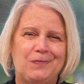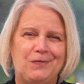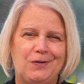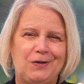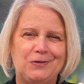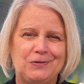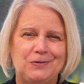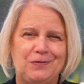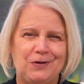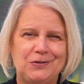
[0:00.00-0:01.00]
For
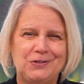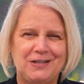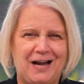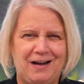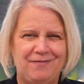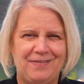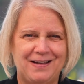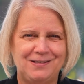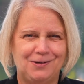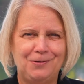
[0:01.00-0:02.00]
your staff,
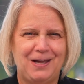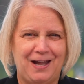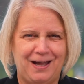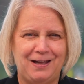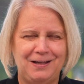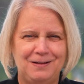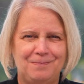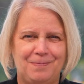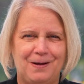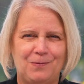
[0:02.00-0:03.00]
that's okay,
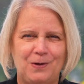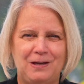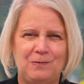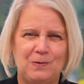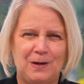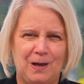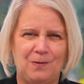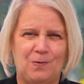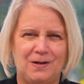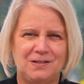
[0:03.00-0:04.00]
but we
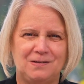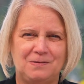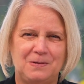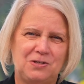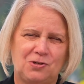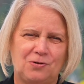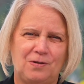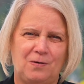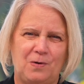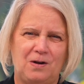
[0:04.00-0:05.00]
again want to be sure
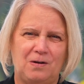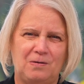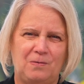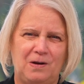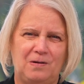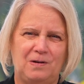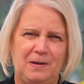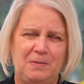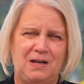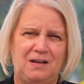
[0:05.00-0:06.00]
that we are
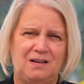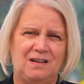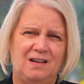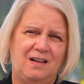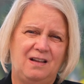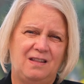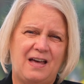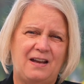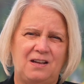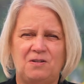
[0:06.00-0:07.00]
limiting
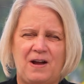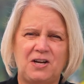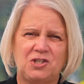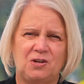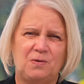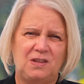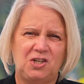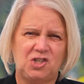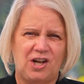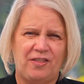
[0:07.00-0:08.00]
that interaction with
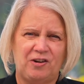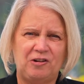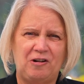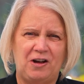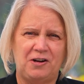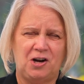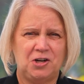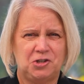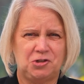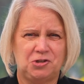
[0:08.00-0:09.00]
each other on
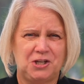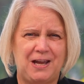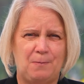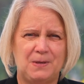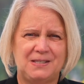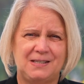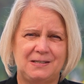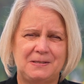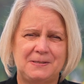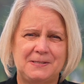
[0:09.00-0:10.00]
our church
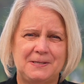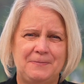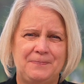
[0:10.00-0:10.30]
campuses.